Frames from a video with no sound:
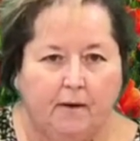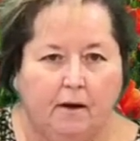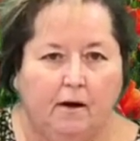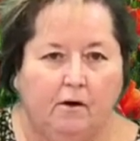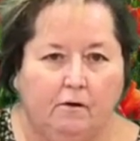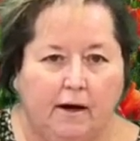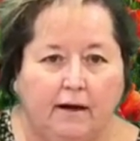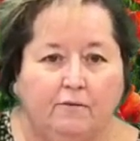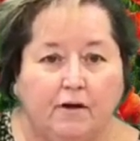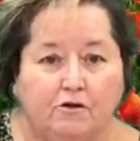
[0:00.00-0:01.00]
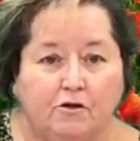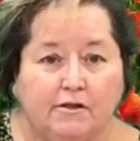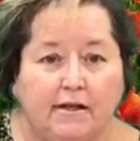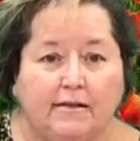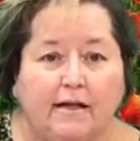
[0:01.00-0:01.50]
All right, Veterans
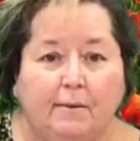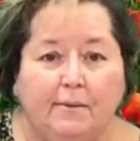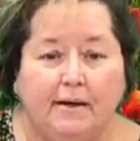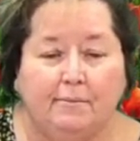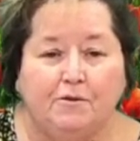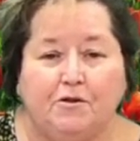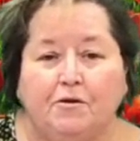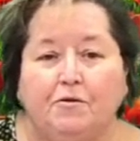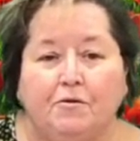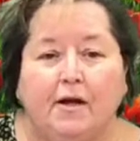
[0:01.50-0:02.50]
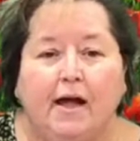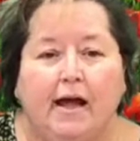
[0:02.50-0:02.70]
Day is coming up soon,